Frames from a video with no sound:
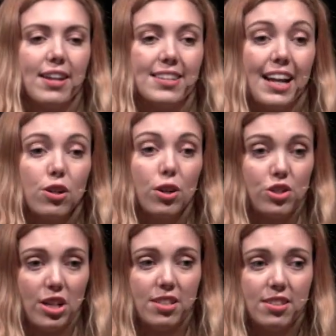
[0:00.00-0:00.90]

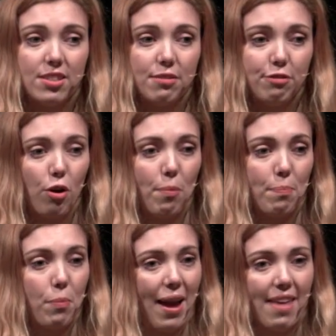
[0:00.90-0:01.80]
technologists
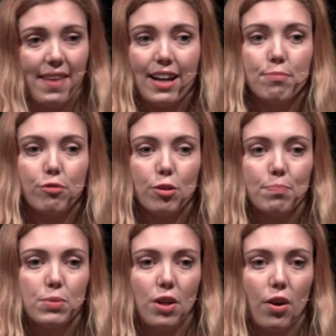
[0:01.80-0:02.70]
from where they come
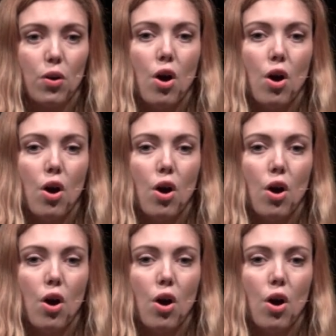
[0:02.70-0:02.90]
from. So